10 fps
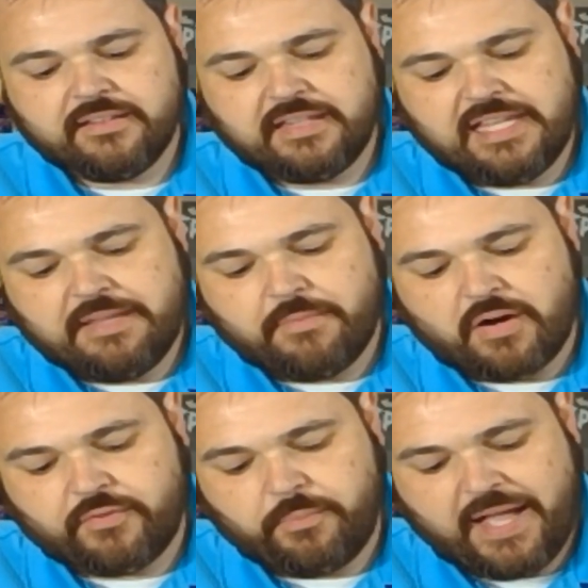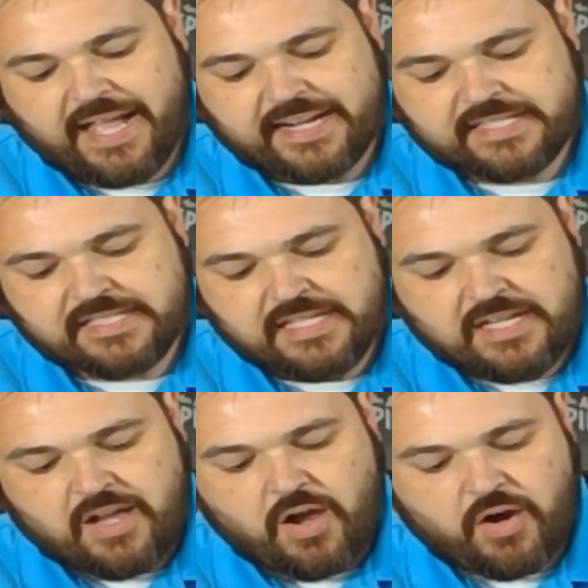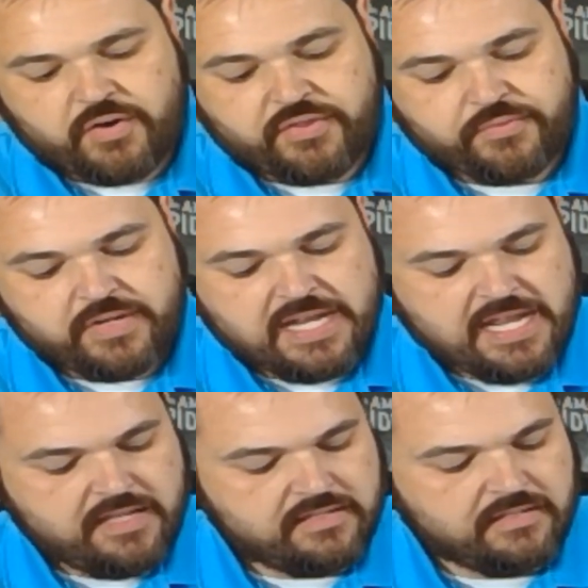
The Marvel packs are 3.